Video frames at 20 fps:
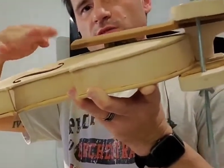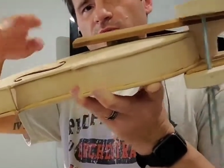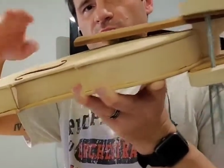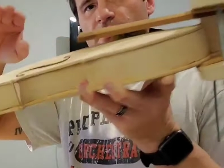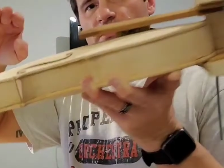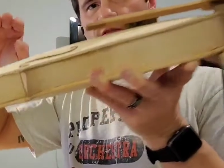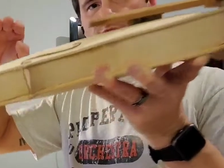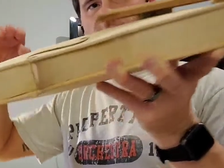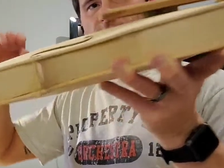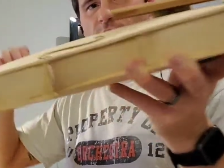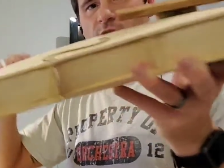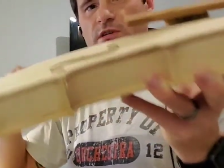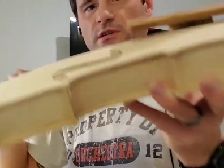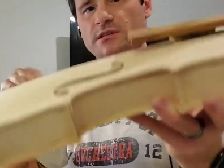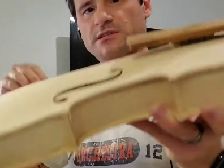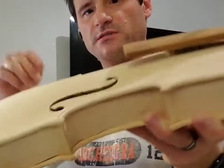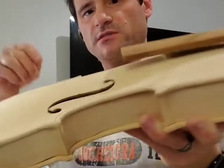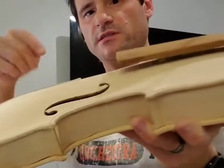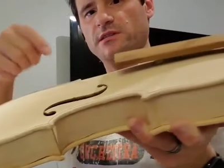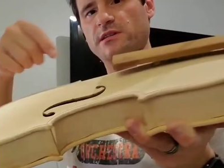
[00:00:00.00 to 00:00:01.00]
move it forward
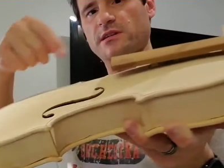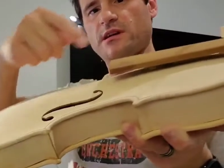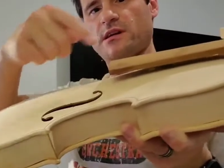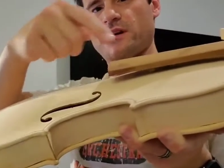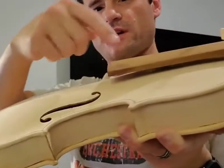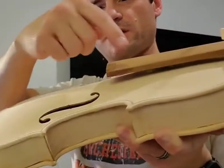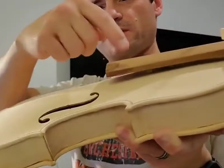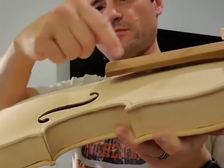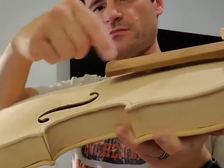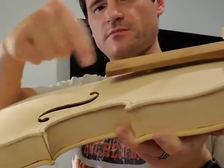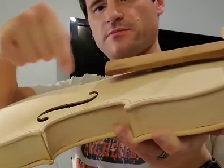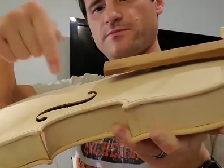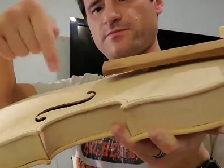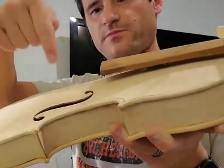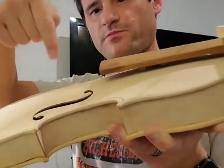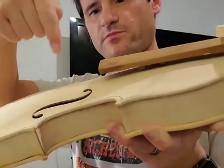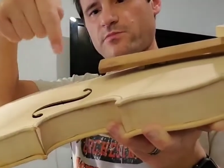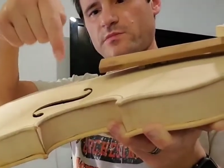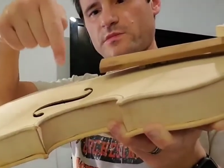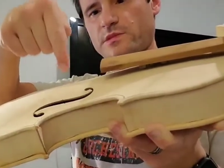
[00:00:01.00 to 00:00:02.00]
until I got
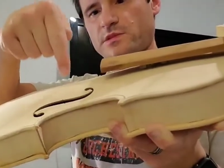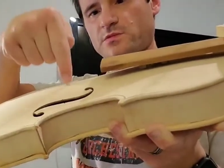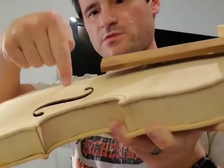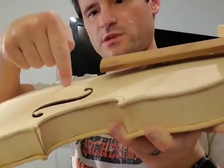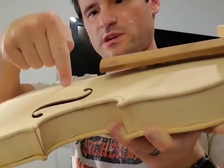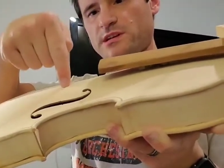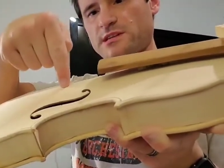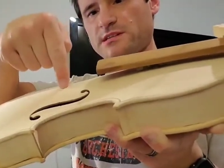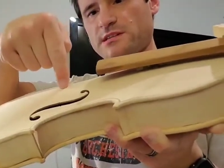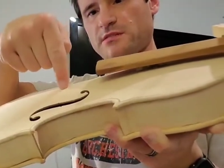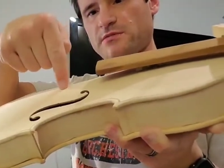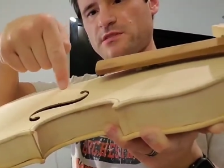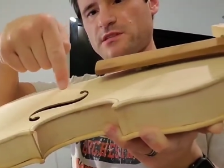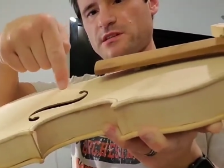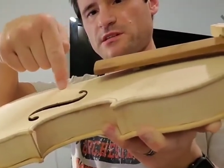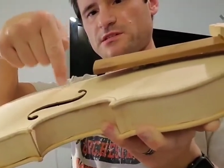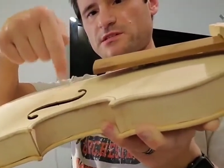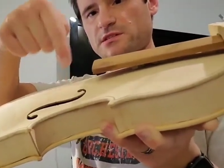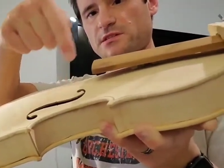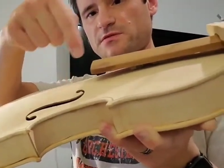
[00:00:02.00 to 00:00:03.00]
27
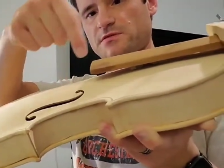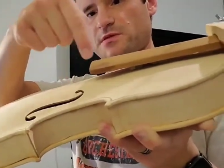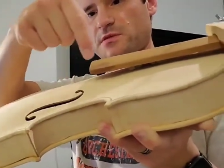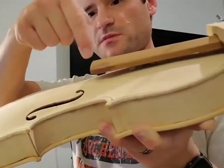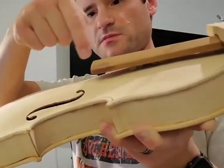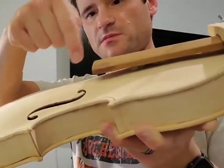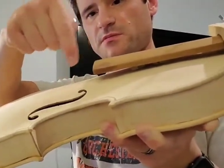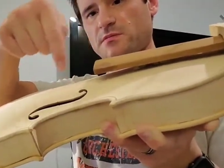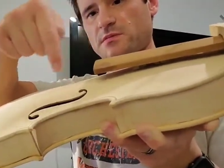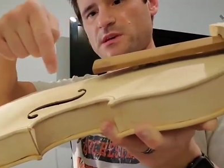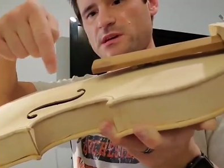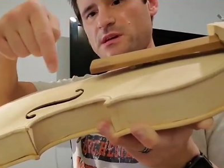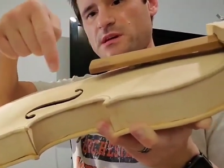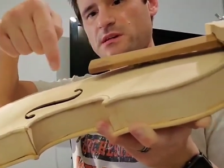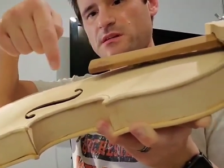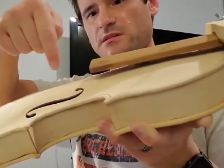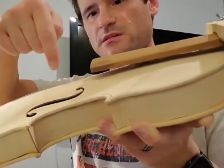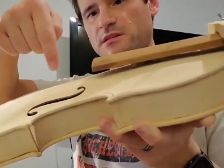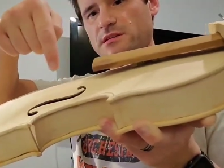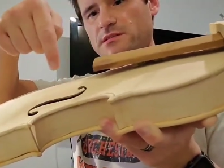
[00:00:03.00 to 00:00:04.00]
inches from
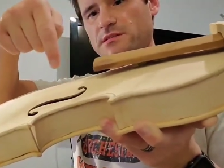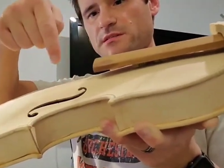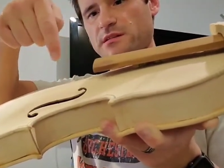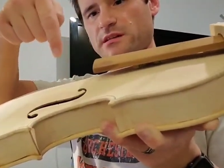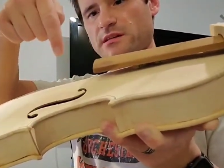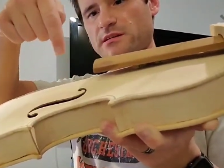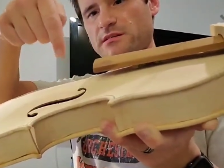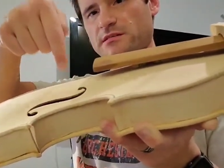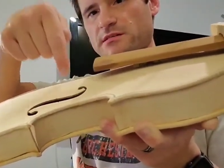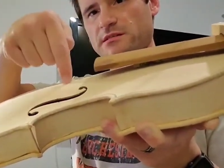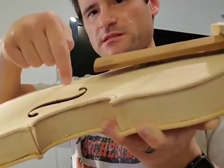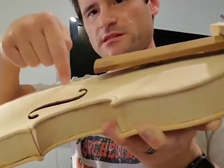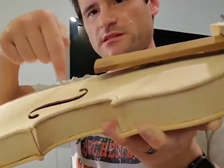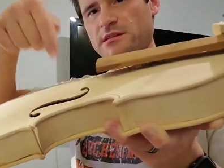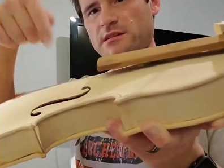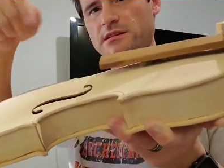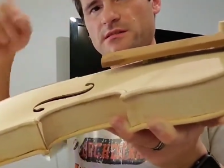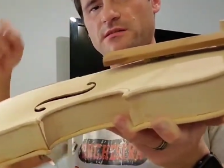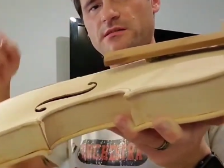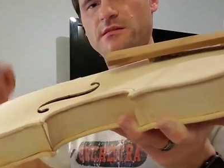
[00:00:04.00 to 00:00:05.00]
this line to
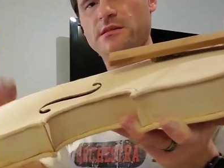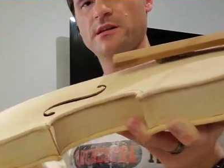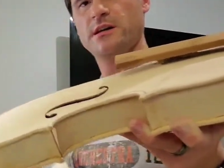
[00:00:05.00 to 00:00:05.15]
here